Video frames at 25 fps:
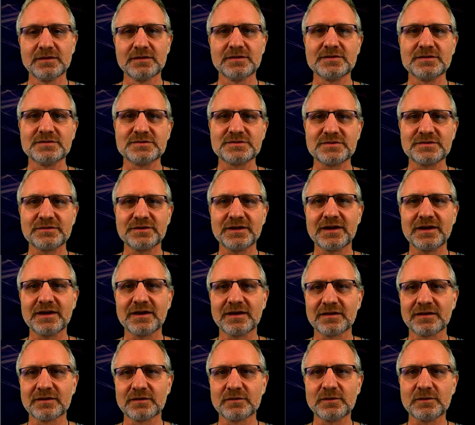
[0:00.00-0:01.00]
So
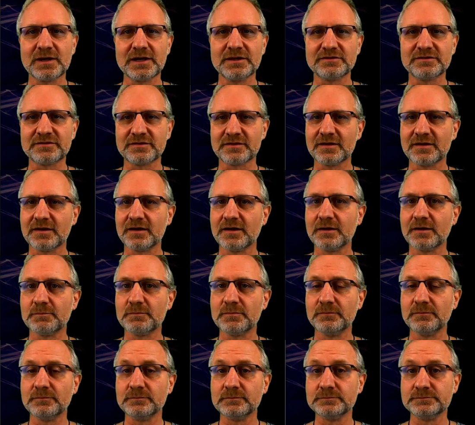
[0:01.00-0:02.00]
yeah, great.
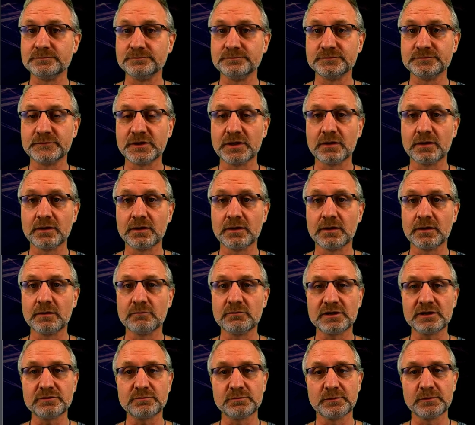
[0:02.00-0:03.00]
The
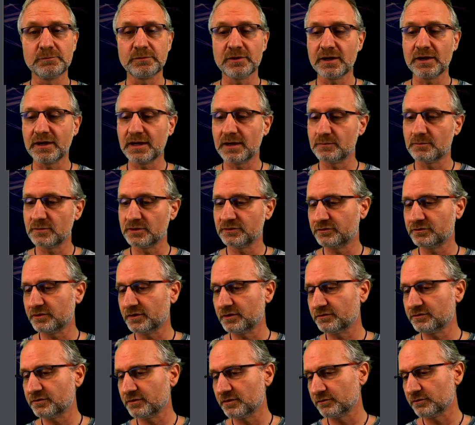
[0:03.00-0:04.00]
Raspberry Pi image
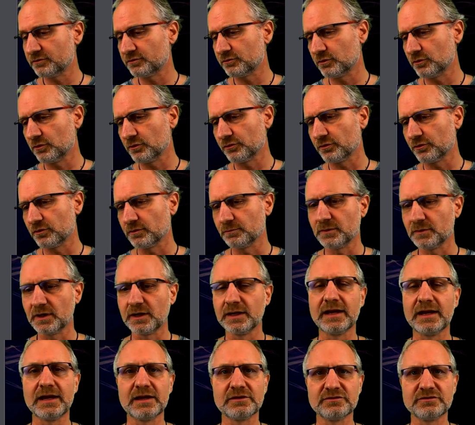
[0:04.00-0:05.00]
is installed on my
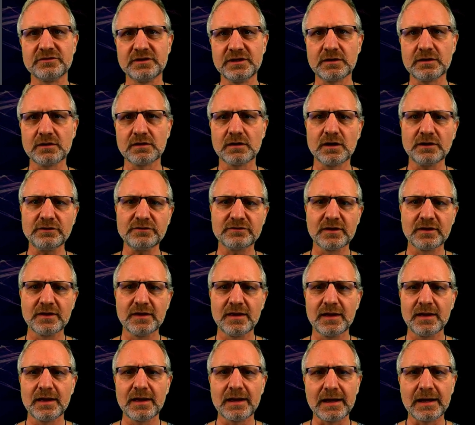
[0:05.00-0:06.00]
SD card.
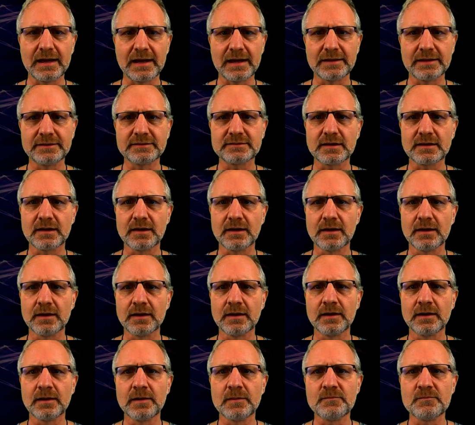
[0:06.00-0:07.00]
And
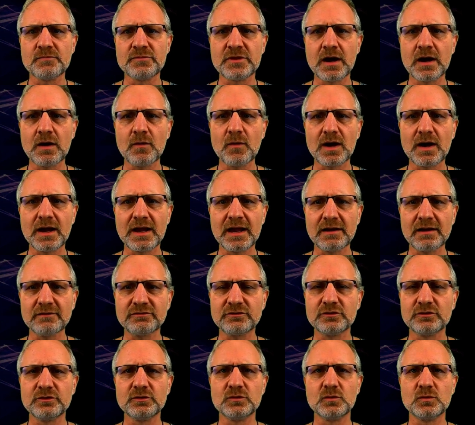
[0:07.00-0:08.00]
now I have
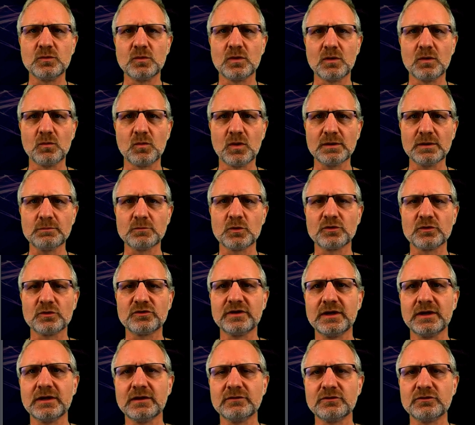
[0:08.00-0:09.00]
to do one more
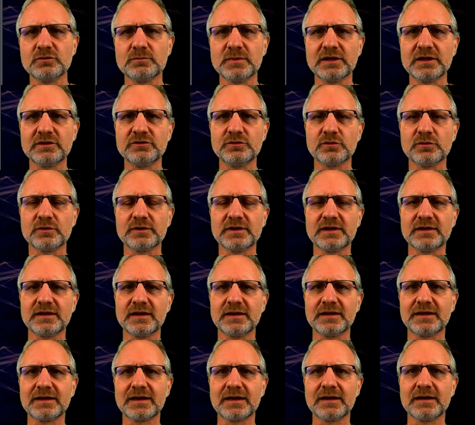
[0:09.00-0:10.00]
thing to make sure that I
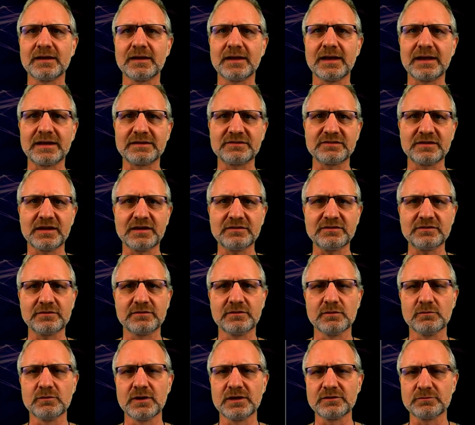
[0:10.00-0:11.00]
can access the
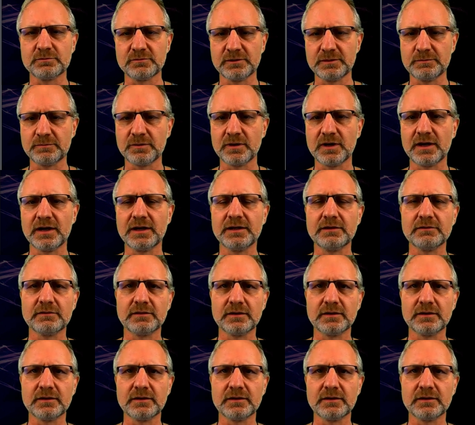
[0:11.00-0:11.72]
Raspberry Pi.